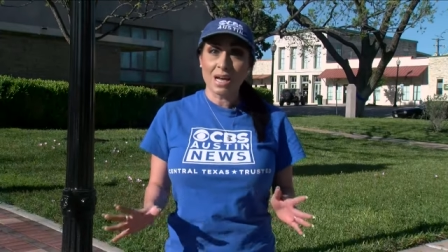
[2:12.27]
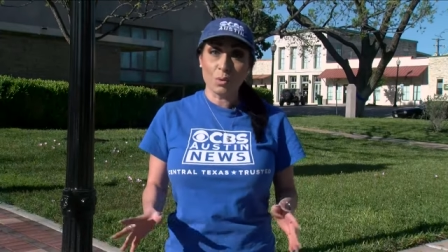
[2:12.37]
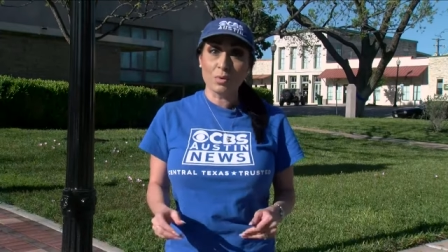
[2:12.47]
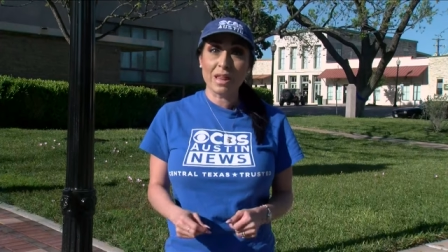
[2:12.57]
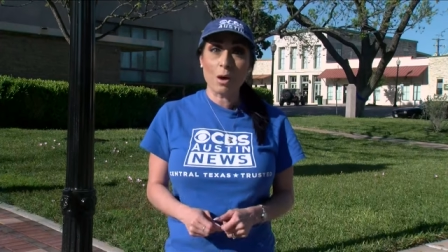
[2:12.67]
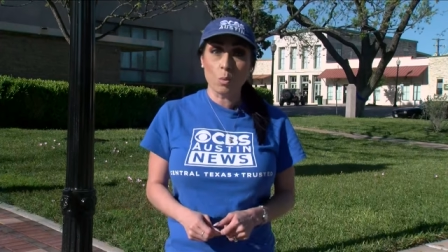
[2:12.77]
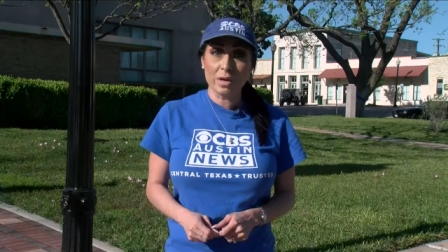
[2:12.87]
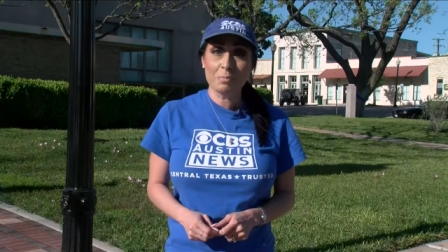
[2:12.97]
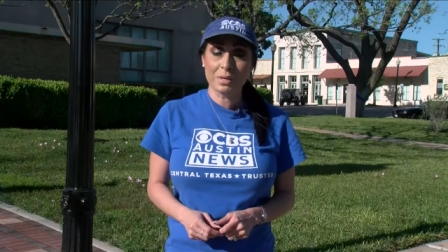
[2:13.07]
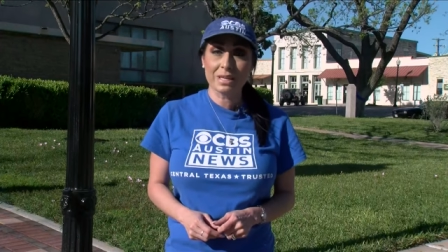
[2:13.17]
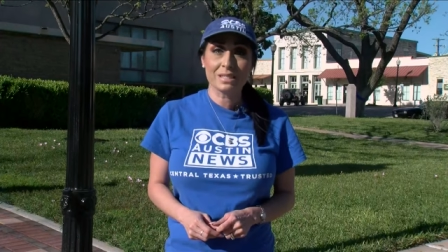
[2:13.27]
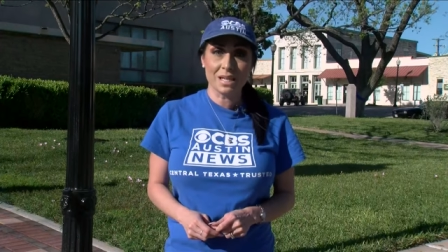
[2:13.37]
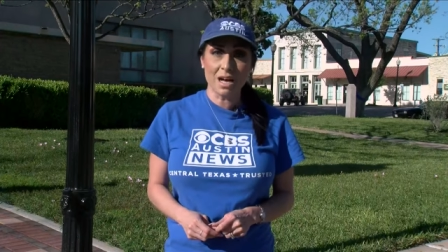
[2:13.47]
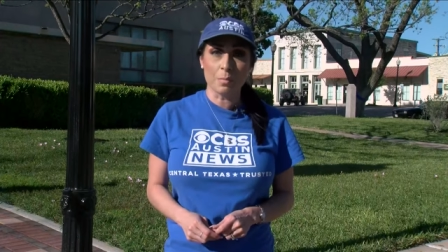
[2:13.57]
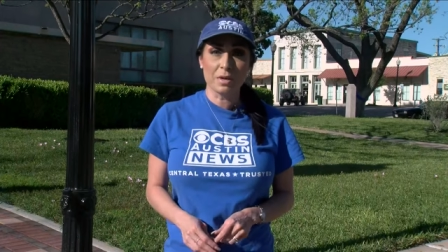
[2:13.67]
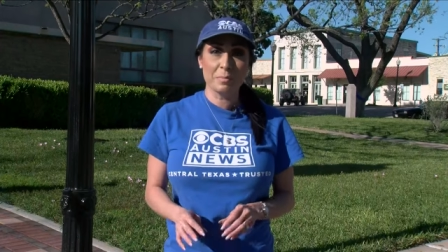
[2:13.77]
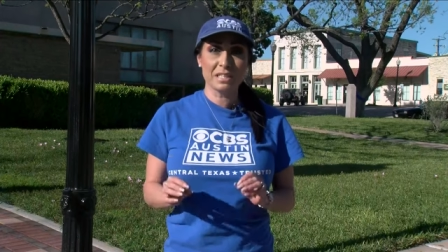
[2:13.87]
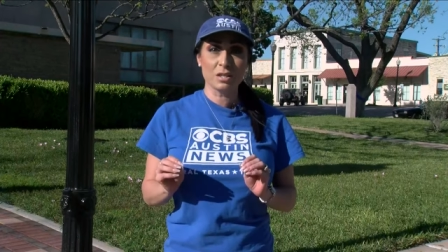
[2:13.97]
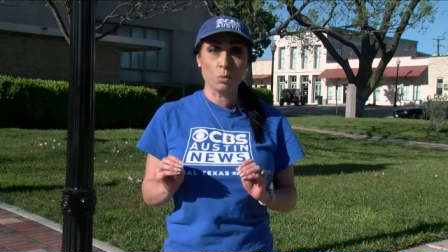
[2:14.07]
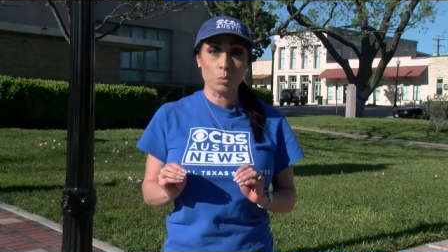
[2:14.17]
And when that wind picks up, it
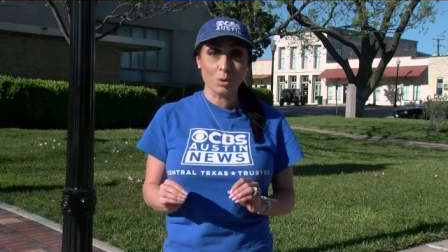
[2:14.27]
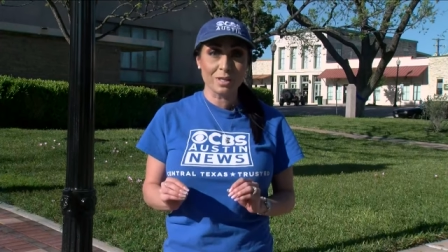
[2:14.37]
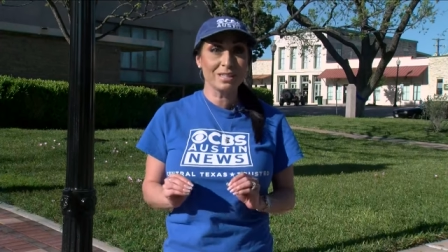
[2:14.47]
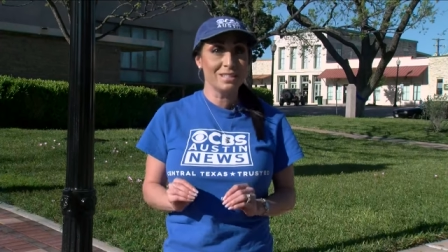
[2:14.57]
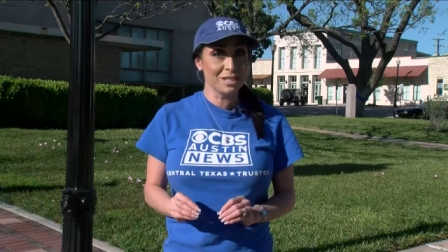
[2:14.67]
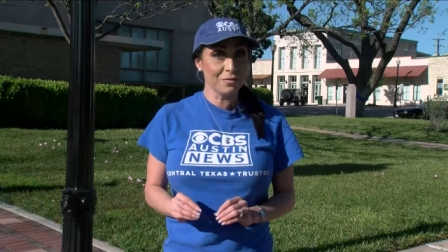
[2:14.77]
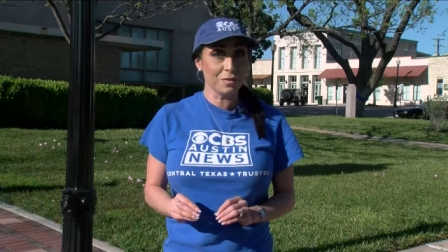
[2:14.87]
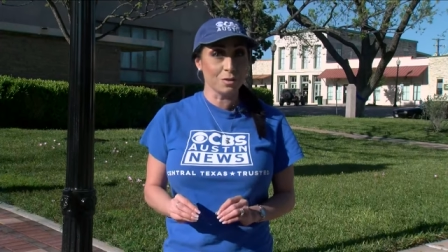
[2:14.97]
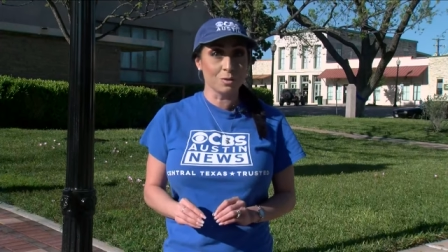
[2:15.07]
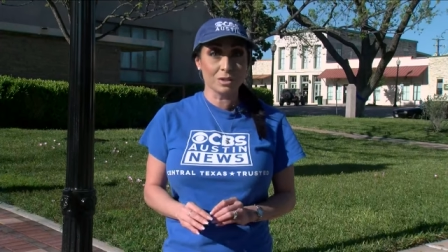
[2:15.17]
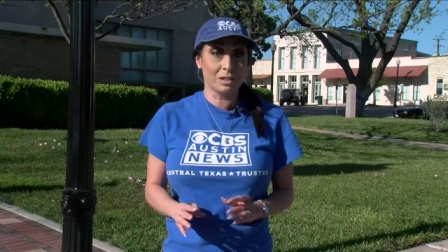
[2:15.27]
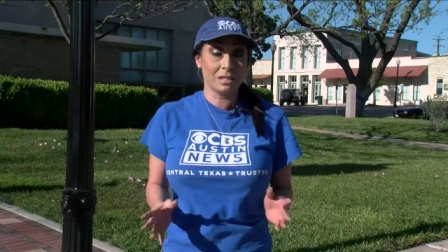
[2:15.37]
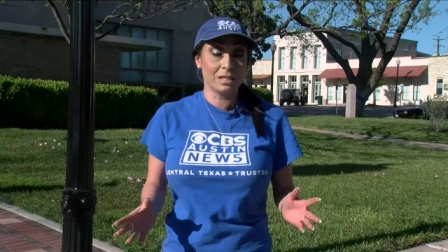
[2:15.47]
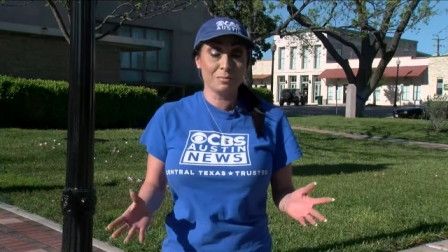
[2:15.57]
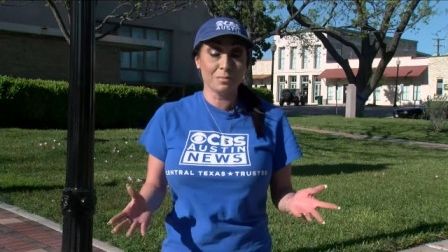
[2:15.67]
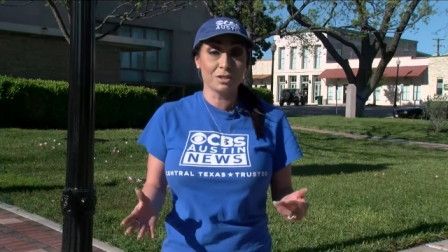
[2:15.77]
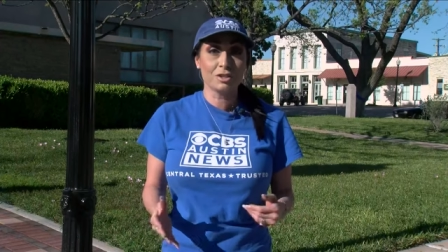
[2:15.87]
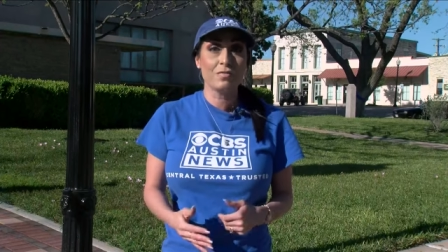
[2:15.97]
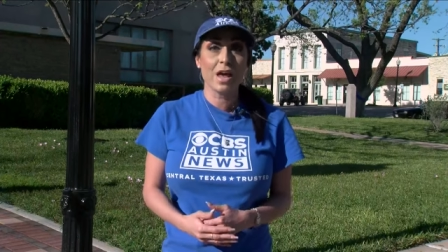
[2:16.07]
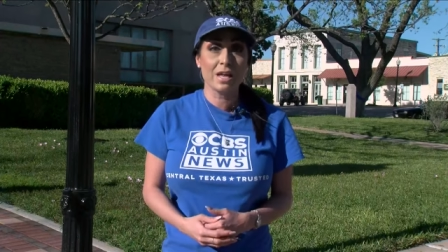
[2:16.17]
makes it really difficult to see much
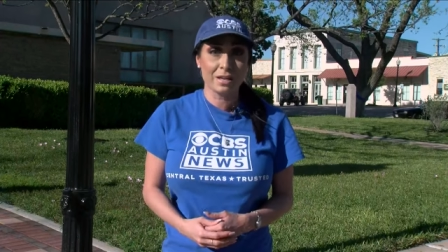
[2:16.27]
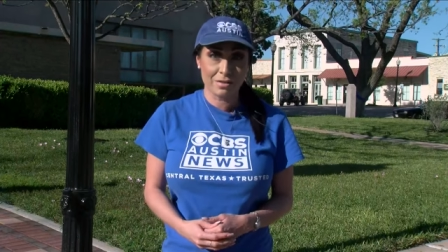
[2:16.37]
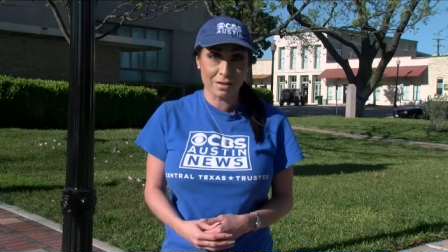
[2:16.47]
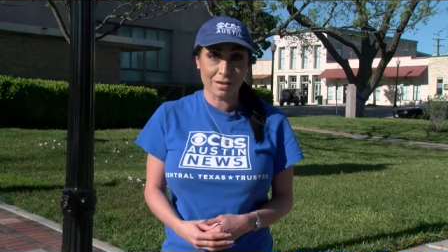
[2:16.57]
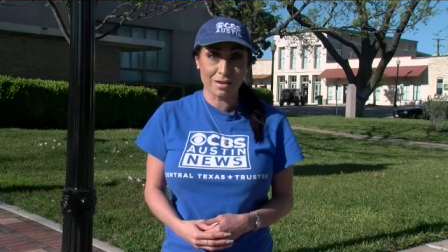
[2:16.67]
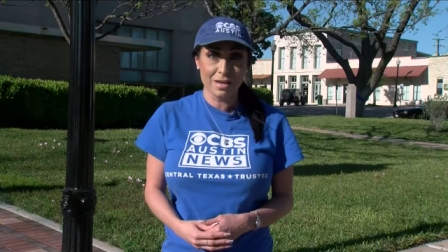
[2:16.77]
of anything.